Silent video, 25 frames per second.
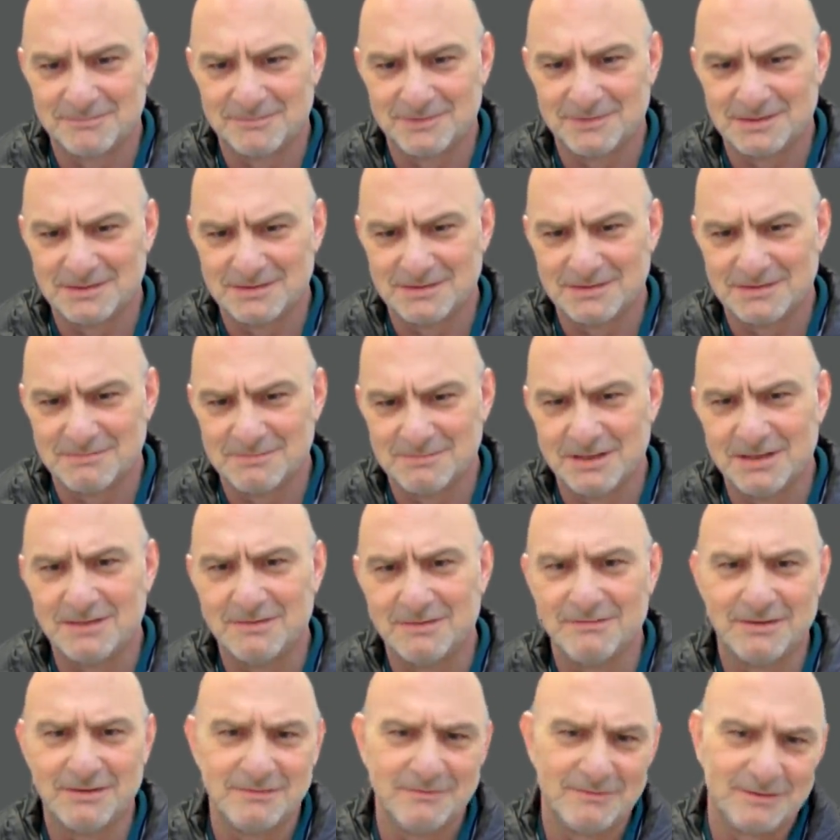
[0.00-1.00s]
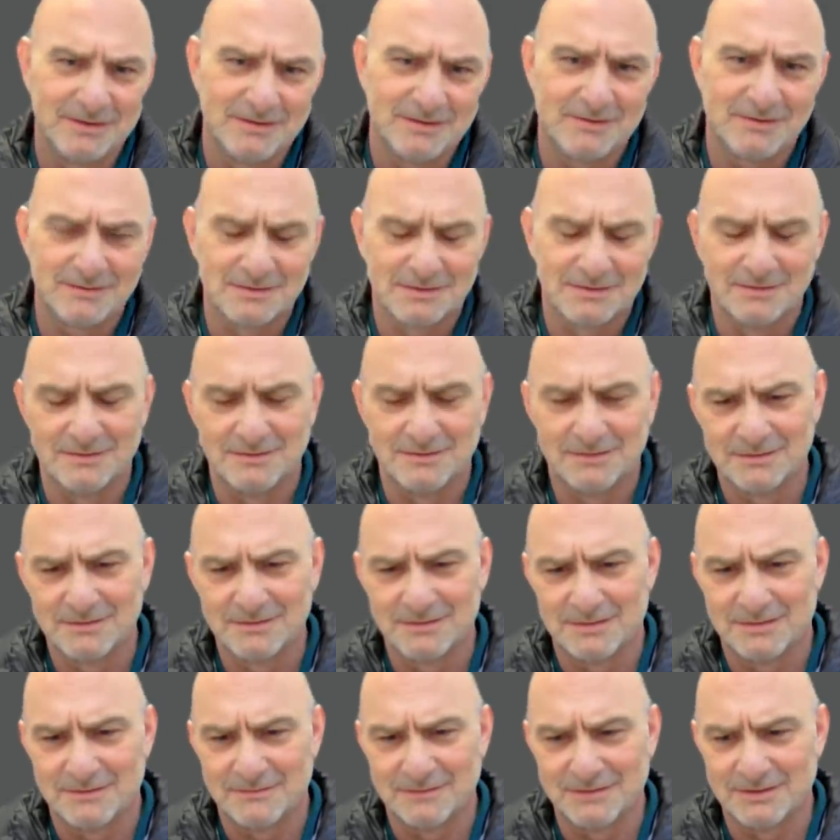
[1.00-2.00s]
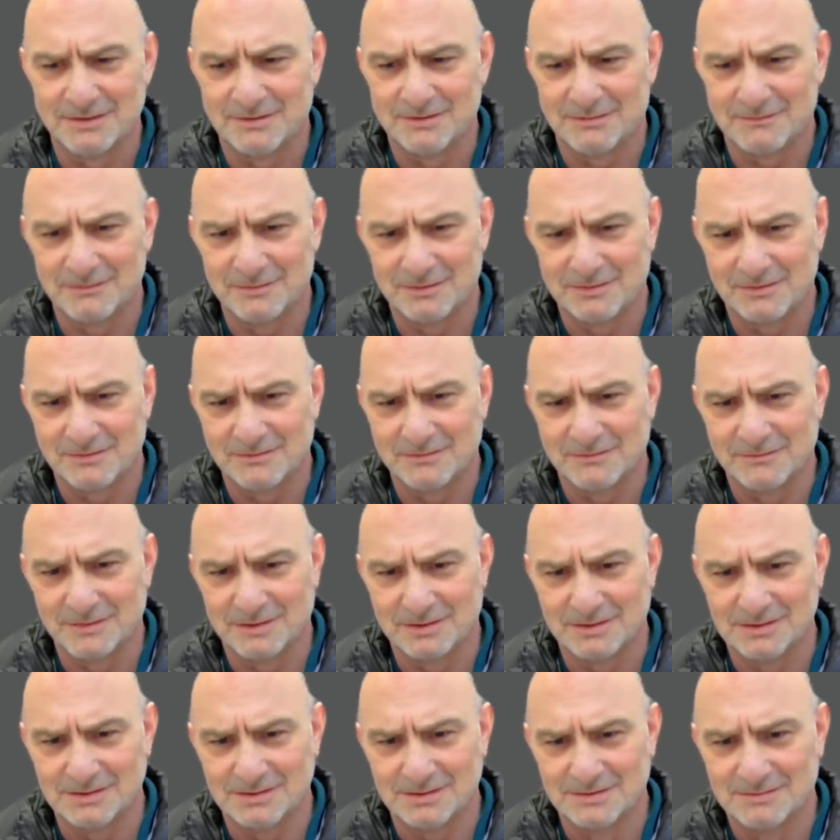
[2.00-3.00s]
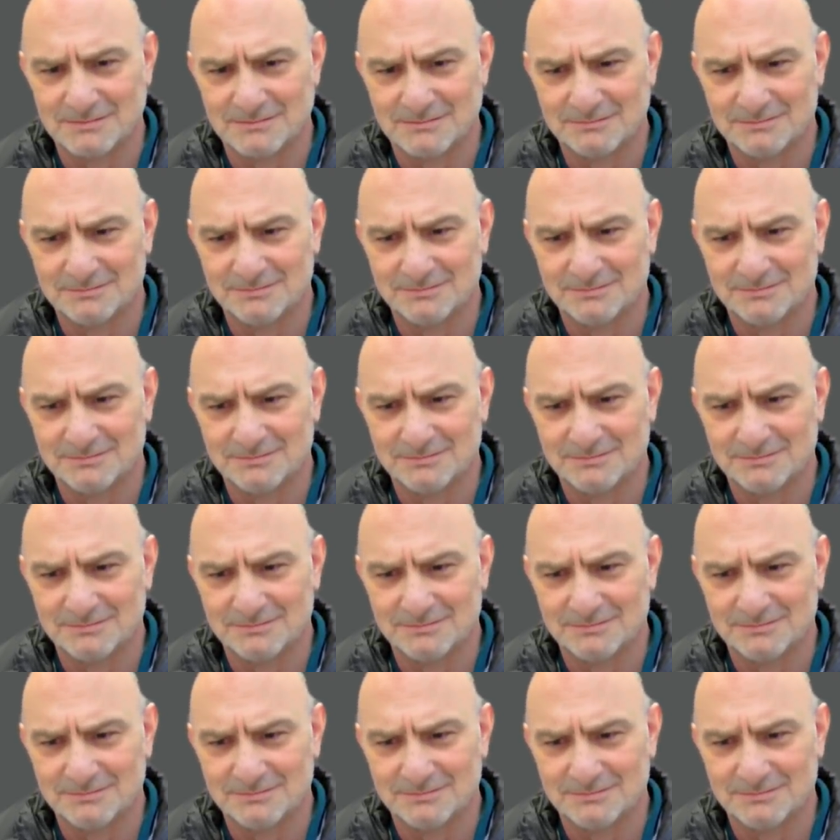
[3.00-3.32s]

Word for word: it's better when we're not having confidence.